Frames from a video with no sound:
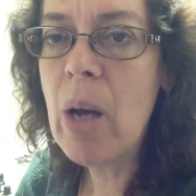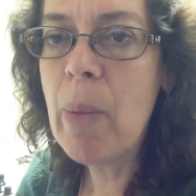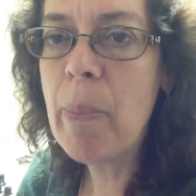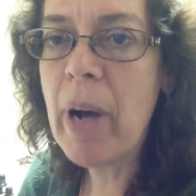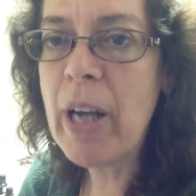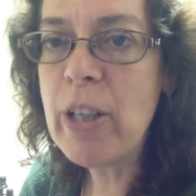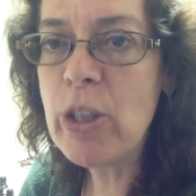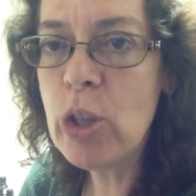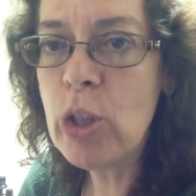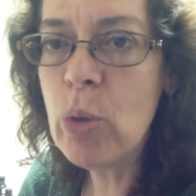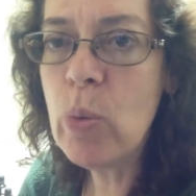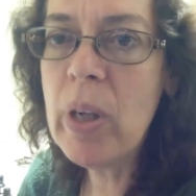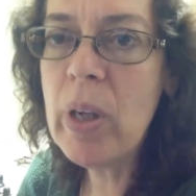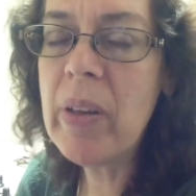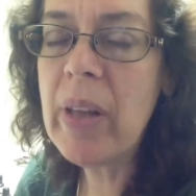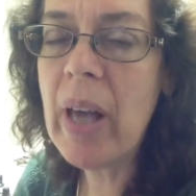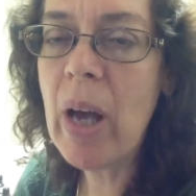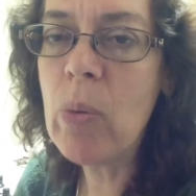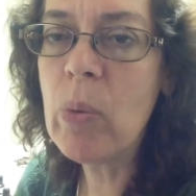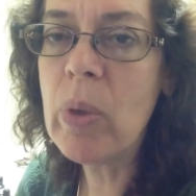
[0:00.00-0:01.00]
By
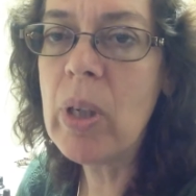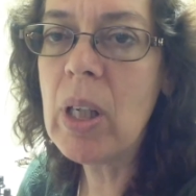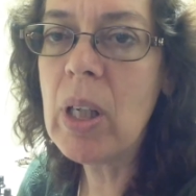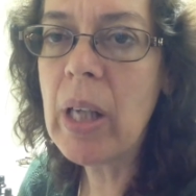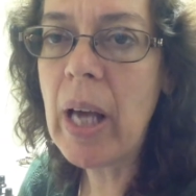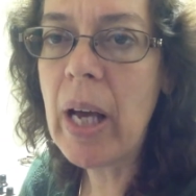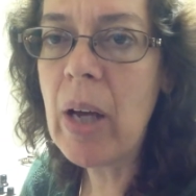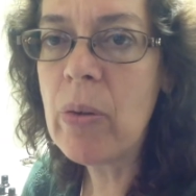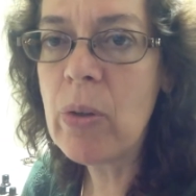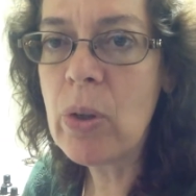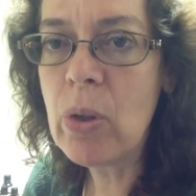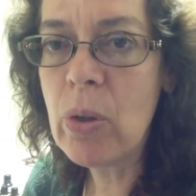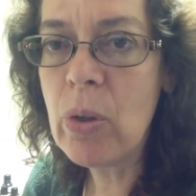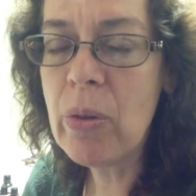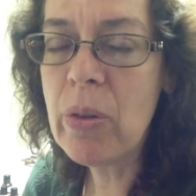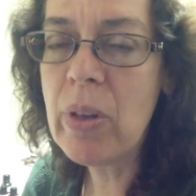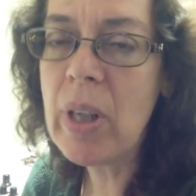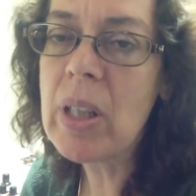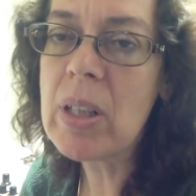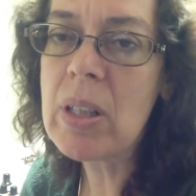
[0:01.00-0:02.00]
doing that, we allow the
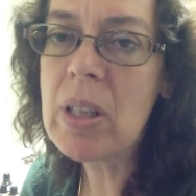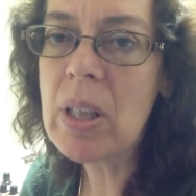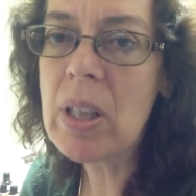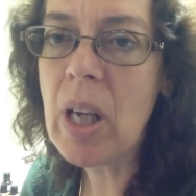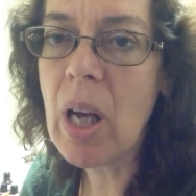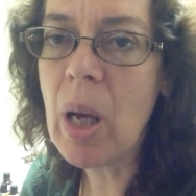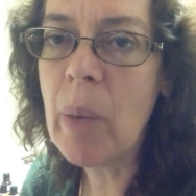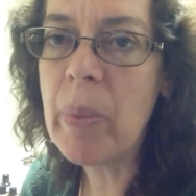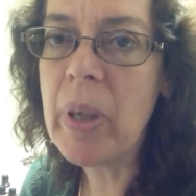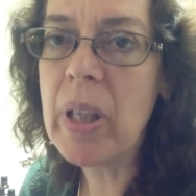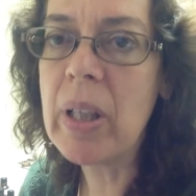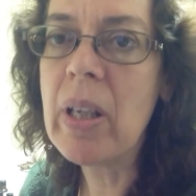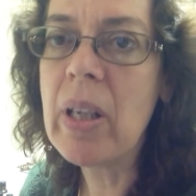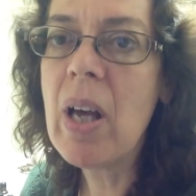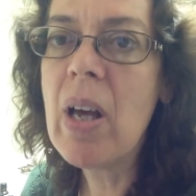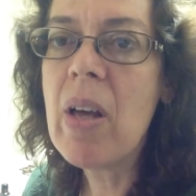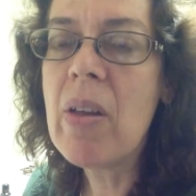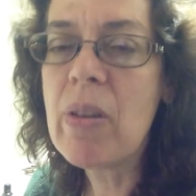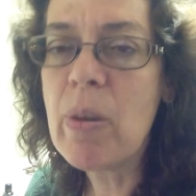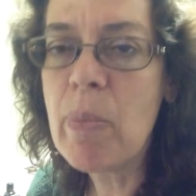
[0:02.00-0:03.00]
good things to come in,
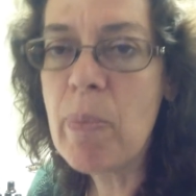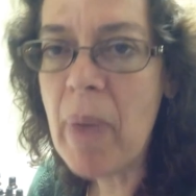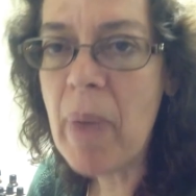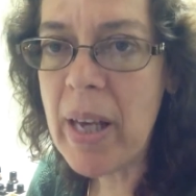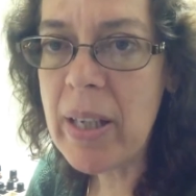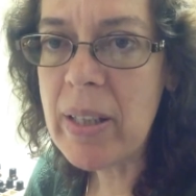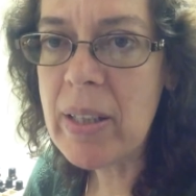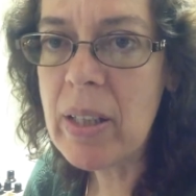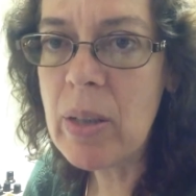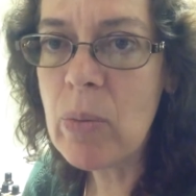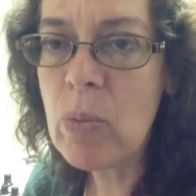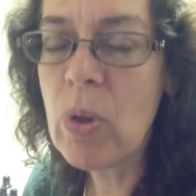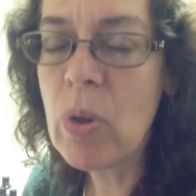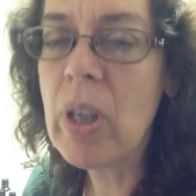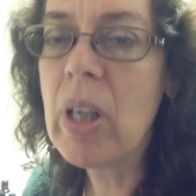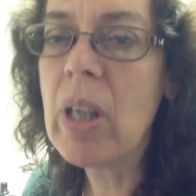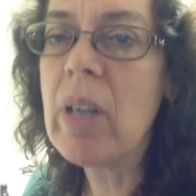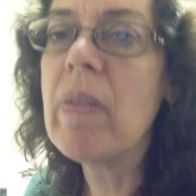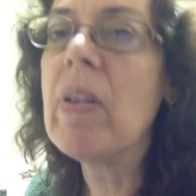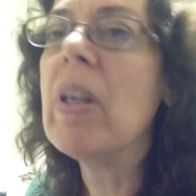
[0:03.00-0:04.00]
the medicine we're
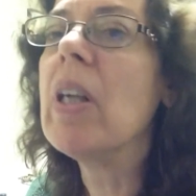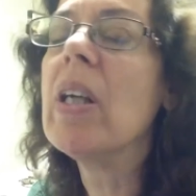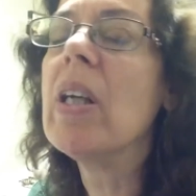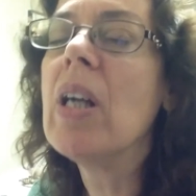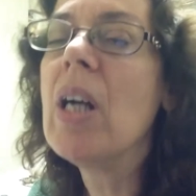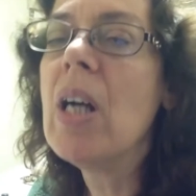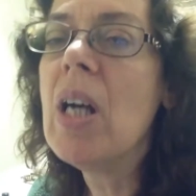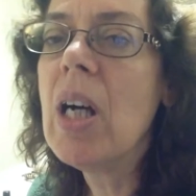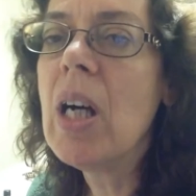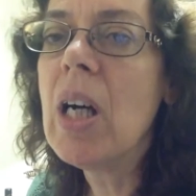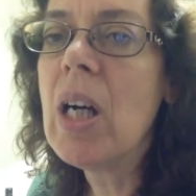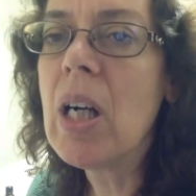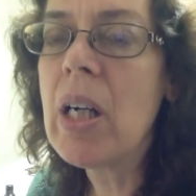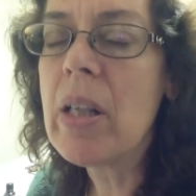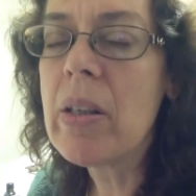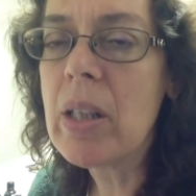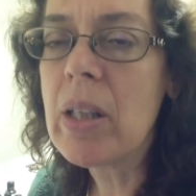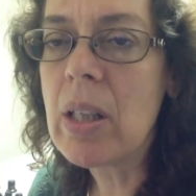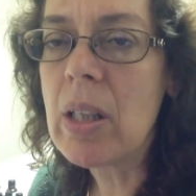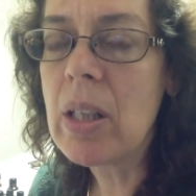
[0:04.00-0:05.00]
giving,
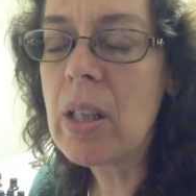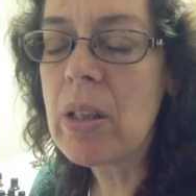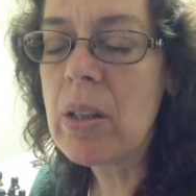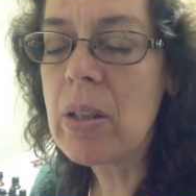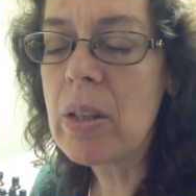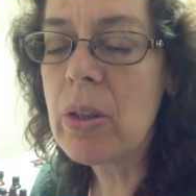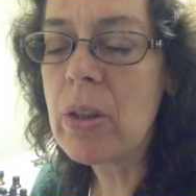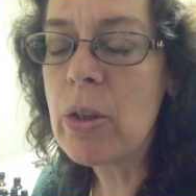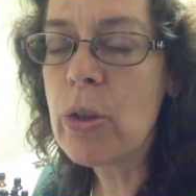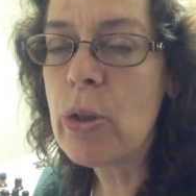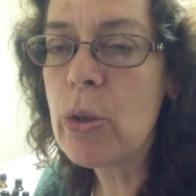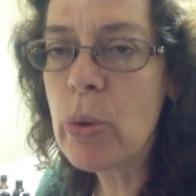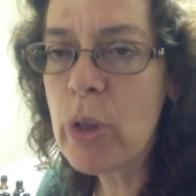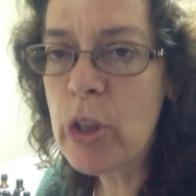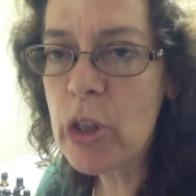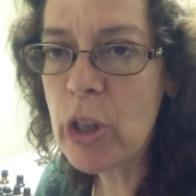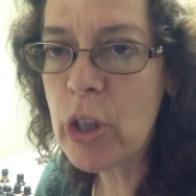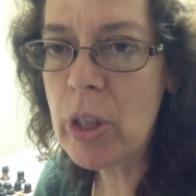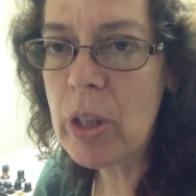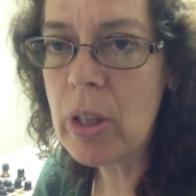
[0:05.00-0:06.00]
the
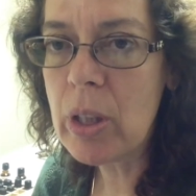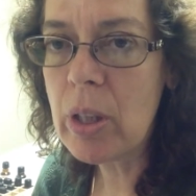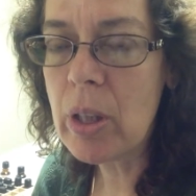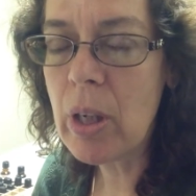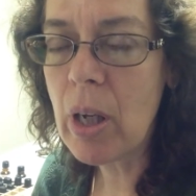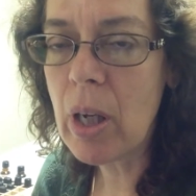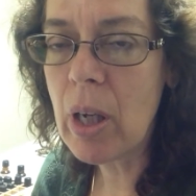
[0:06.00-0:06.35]
nutrition